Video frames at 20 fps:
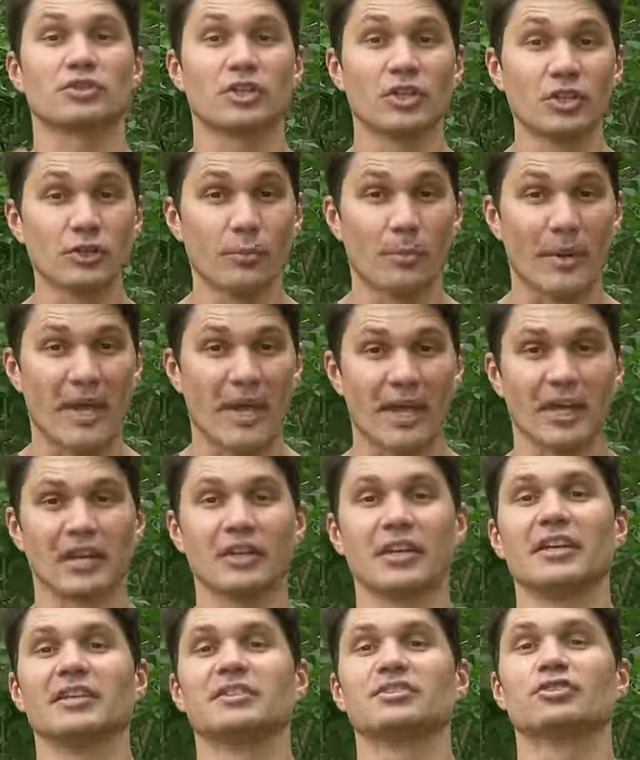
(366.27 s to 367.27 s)
to the
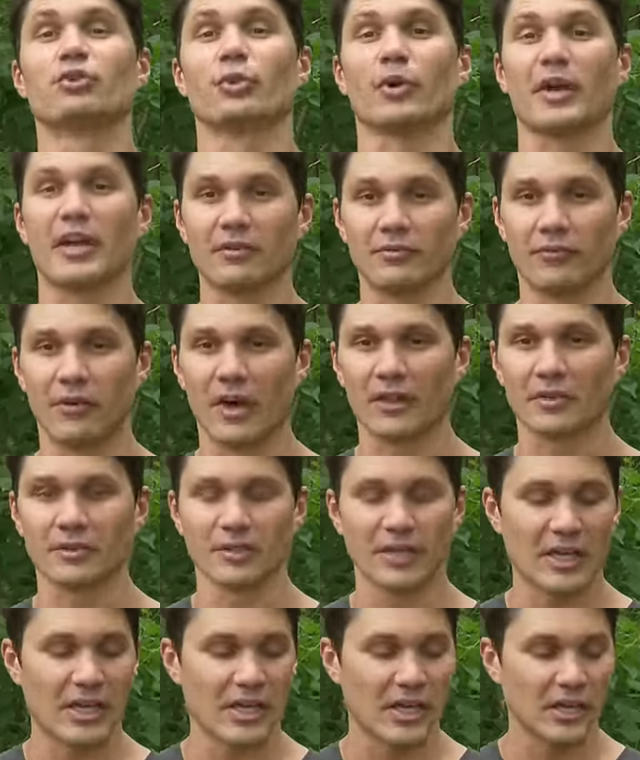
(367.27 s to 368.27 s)
ban is
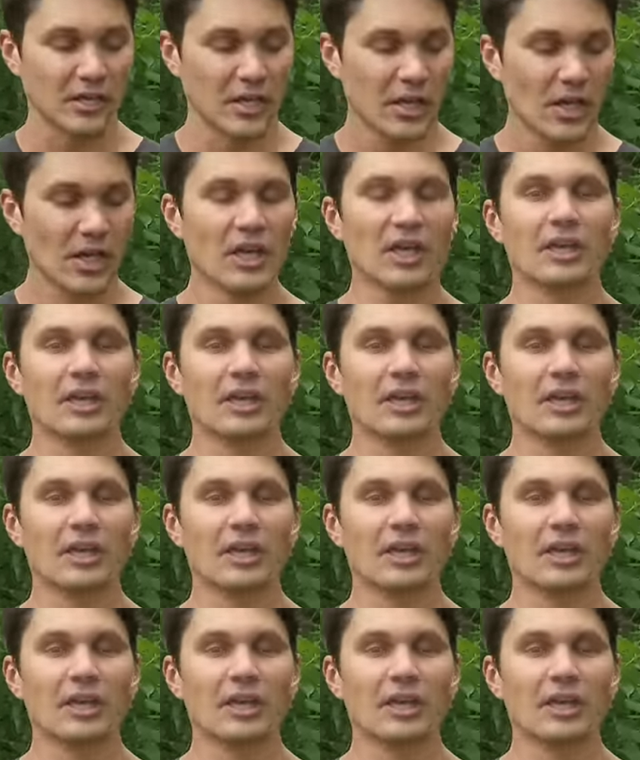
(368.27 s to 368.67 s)
grandfathered in,